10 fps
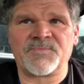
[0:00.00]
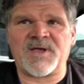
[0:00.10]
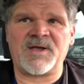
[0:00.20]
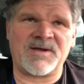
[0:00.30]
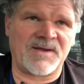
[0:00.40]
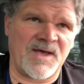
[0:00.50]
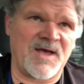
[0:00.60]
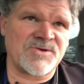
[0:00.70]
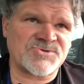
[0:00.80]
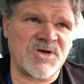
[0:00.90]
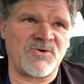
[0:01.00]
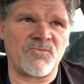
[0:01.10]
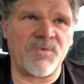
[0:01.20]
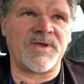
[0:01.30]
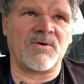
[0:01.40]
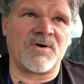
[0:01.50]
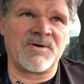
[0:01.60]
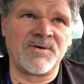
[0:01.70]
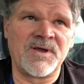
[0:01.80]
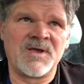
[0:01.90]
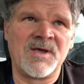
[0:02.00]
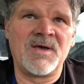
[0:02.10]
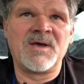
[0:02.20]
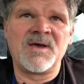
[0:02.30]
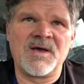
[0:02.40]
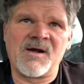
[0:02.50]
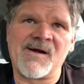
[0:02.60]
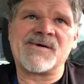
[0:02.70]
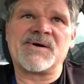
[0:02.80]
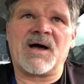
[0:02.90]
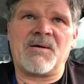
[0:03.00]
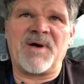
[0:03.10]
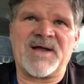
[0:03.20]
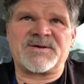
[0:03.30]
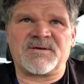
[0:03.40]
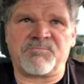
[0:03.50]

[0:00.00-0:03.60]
and uh, so we are about to